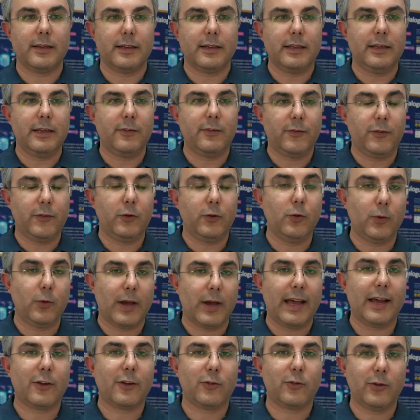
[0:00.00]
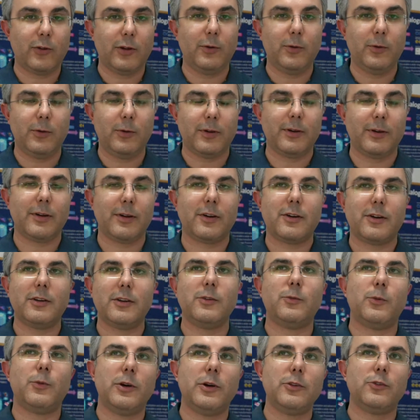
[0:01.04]
if you actually kind
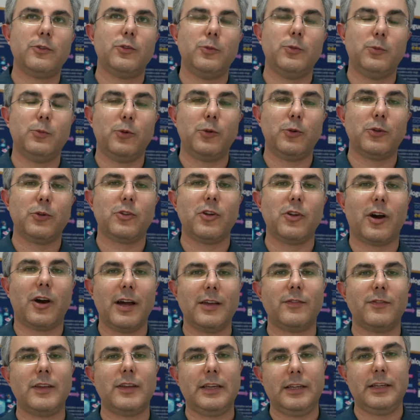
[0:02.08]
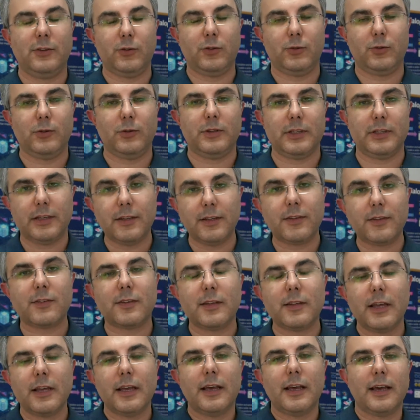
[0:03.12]
of want to more dive into
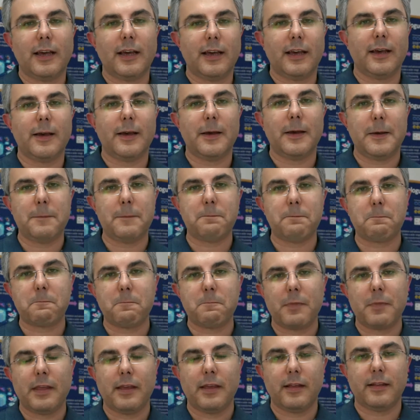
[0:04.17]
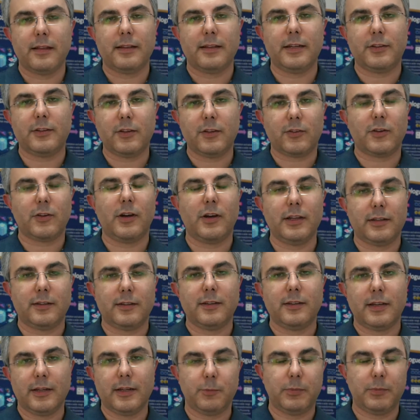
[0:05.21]
this, um, DataCites,
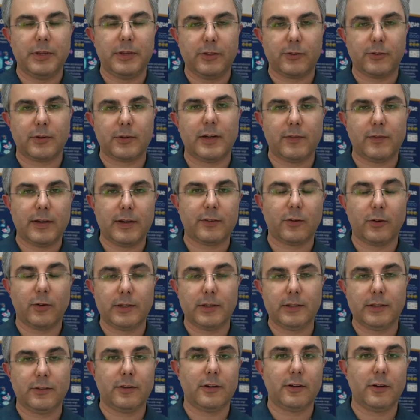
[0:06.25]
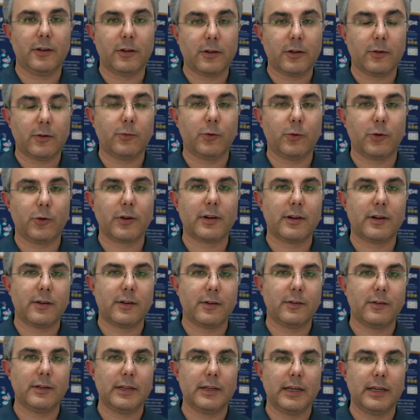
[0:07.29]
and PID Graph has already done a lot of work
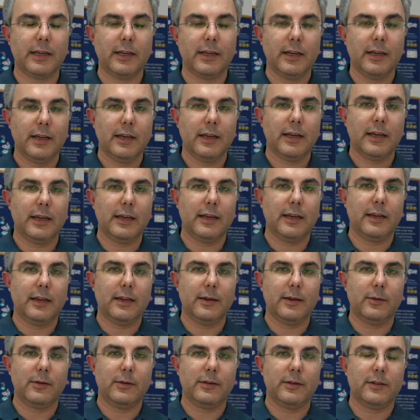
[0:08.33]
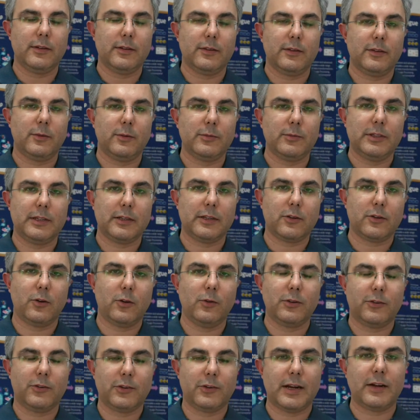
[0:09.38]
around uh, something that
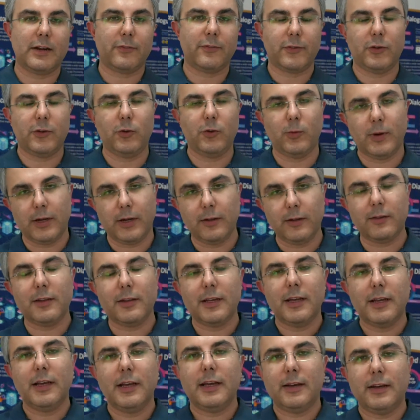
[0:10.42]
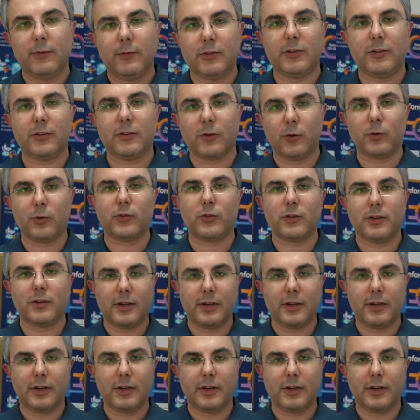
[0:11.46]
called GraphQL, which is also